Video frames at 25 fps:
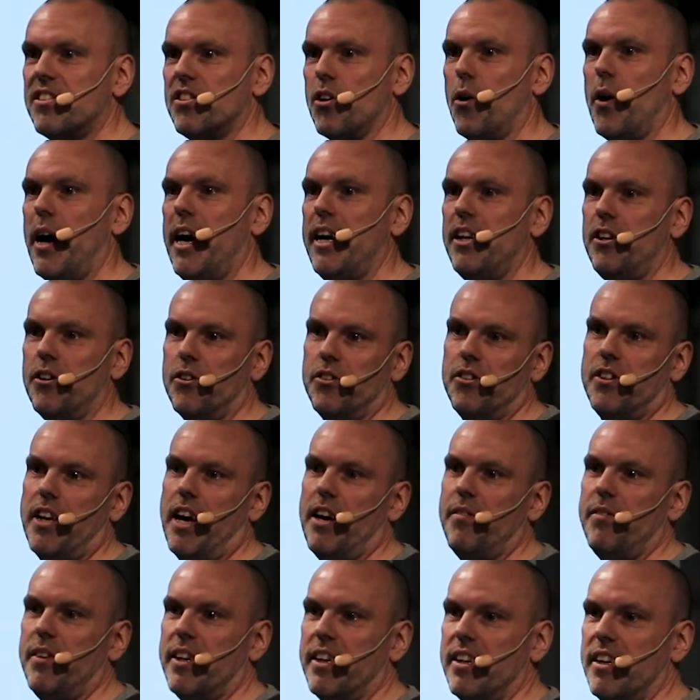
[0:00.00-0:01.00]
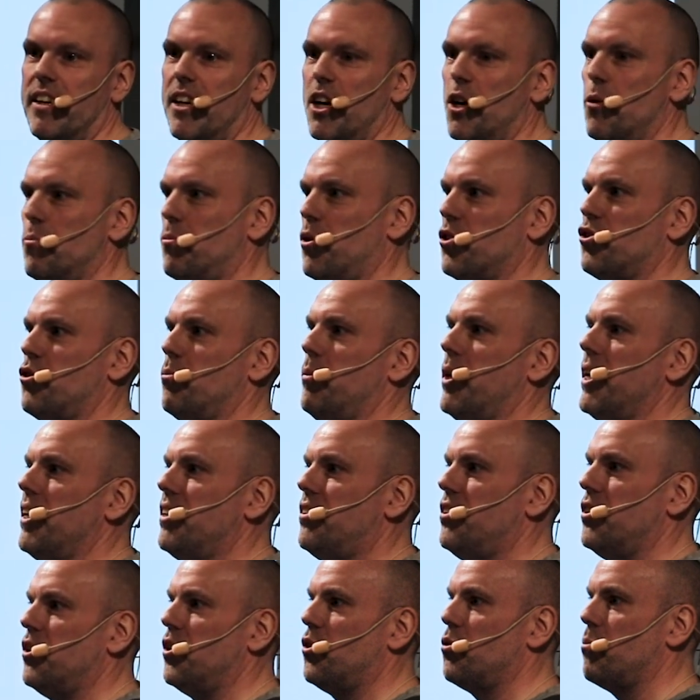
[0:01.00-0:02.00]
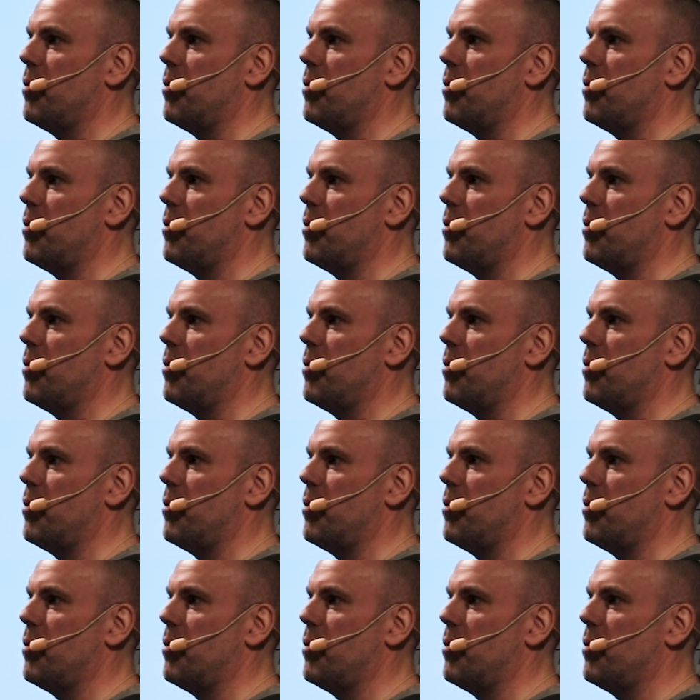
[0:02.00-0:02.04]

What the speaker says: so I don't have the possibility